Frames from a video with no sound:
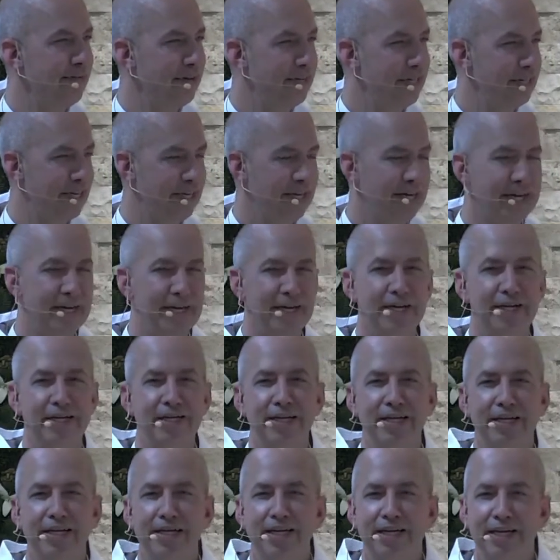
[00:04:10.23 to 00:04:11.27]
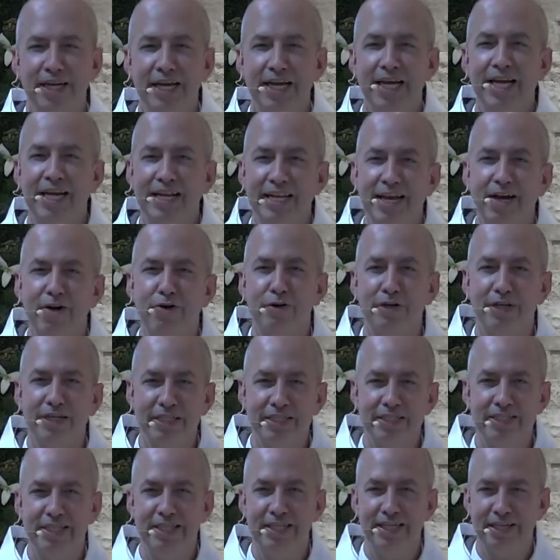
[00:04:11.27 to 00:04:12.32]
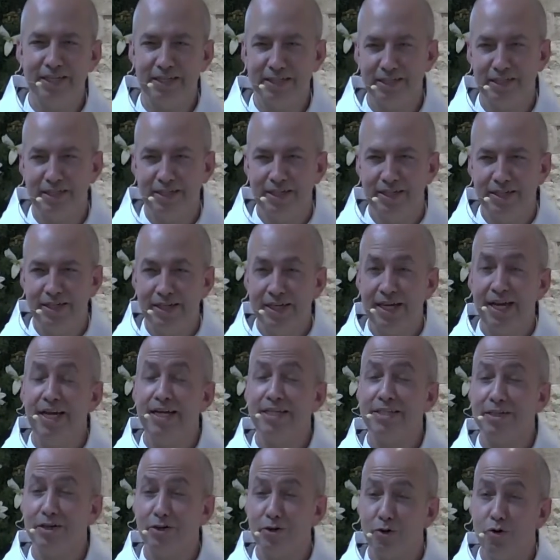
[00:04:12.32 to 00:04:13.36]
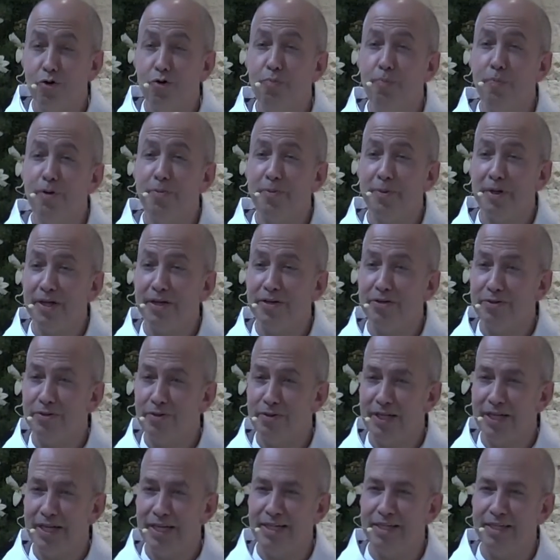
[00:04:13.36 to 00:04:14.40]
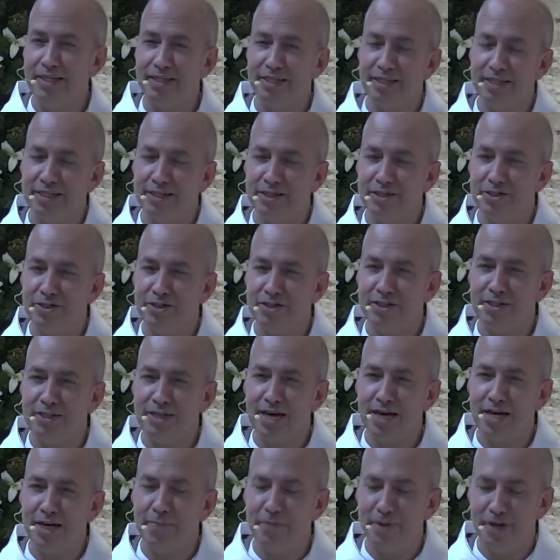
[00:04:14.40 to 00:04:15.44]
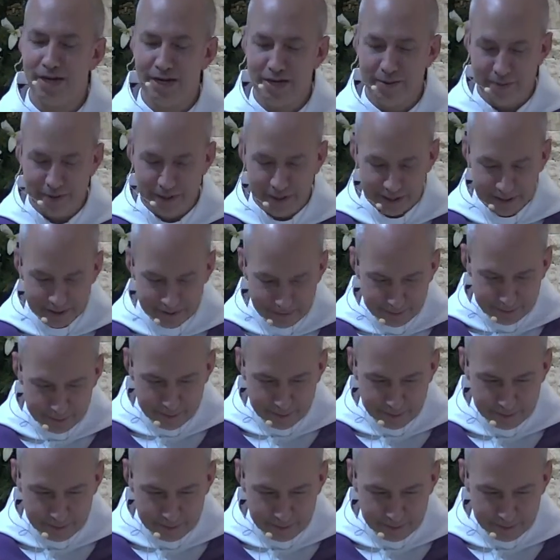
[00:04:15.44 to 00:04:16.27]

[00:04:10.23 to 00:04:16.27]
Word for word: and strength of his presence in the Eucharist, which is the fulfillment of our